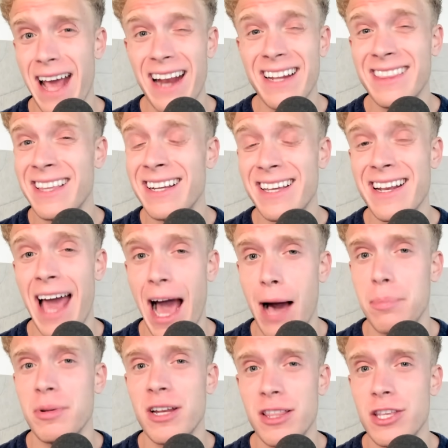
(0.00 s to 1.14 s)
anything can
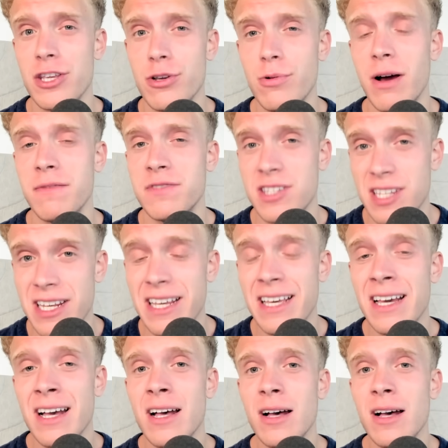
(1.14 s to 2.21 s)
happen in the UFC.